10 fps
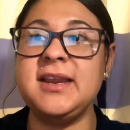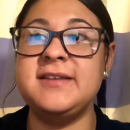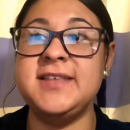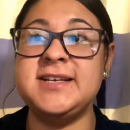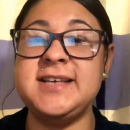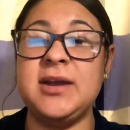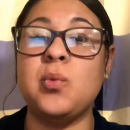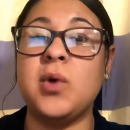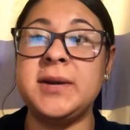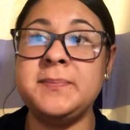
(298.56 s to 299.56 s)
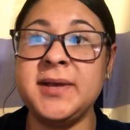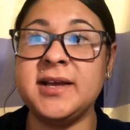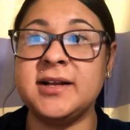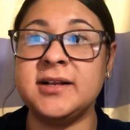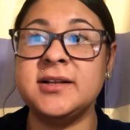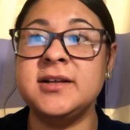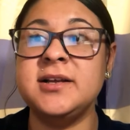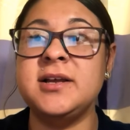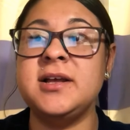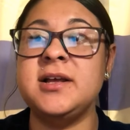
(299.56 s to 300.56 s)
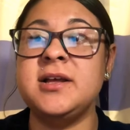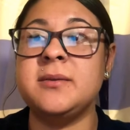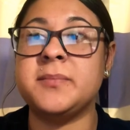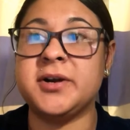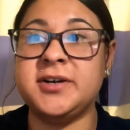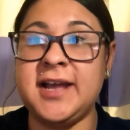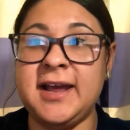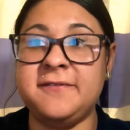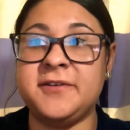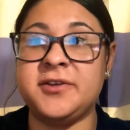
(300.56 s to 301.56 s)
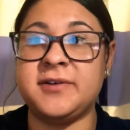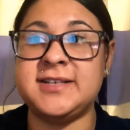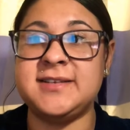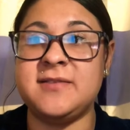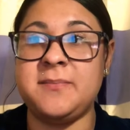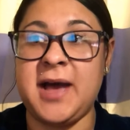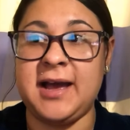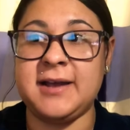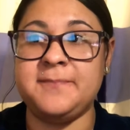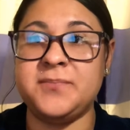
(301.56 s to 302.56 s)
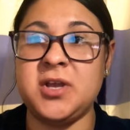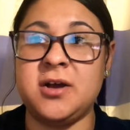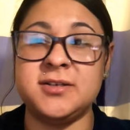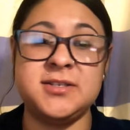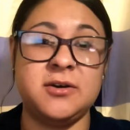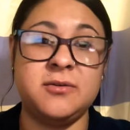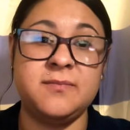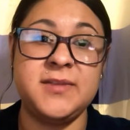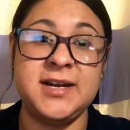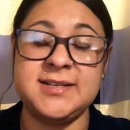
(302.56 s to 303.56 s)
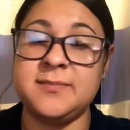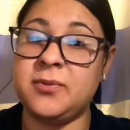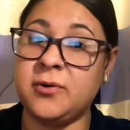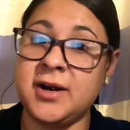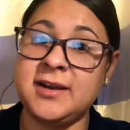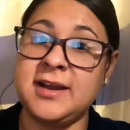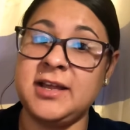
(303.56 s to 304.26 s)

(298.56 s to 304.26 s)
Then take 1 pill per day for the rest of the pack. Also, it is important that